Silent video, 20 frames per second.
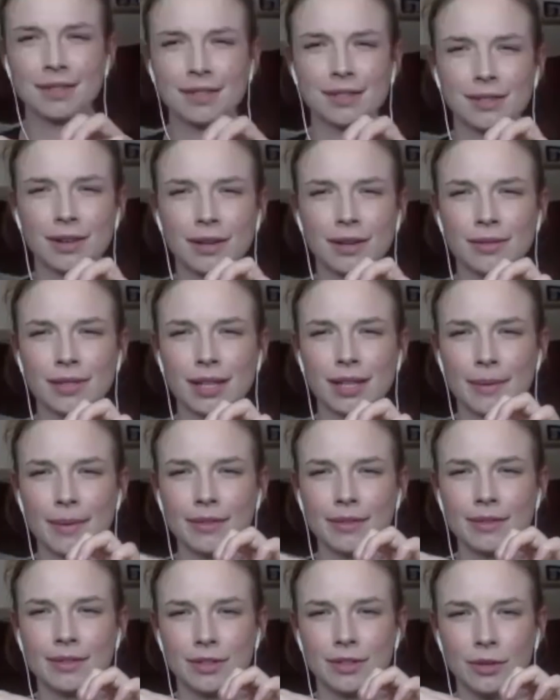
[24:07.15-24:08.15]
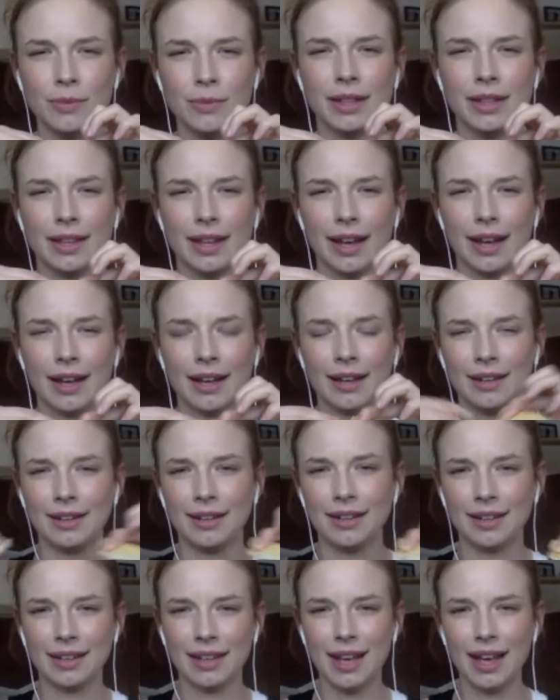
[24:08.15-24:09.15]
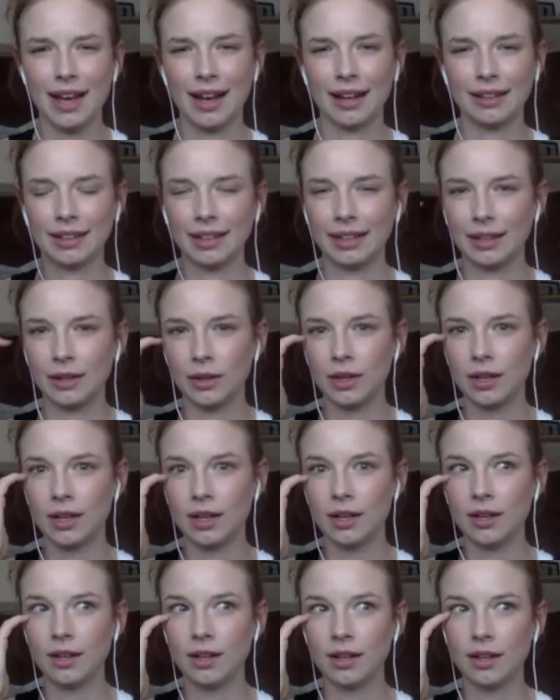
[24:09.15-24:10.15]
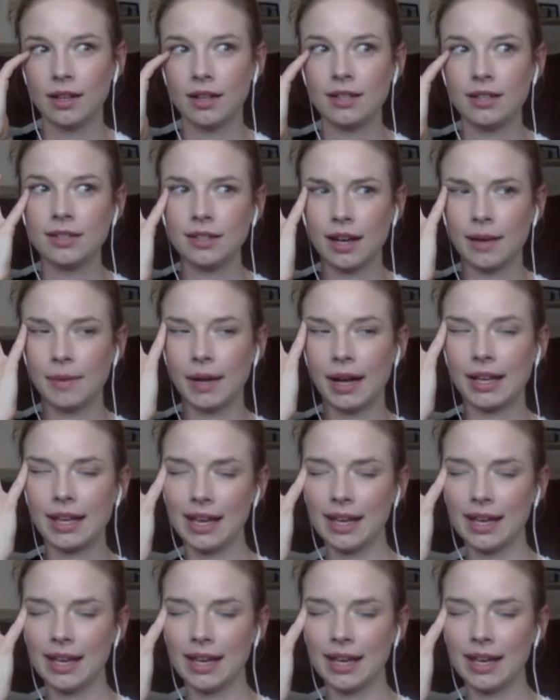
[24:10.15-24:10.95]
So I was like, I'm not doing that. Yeah, like I can't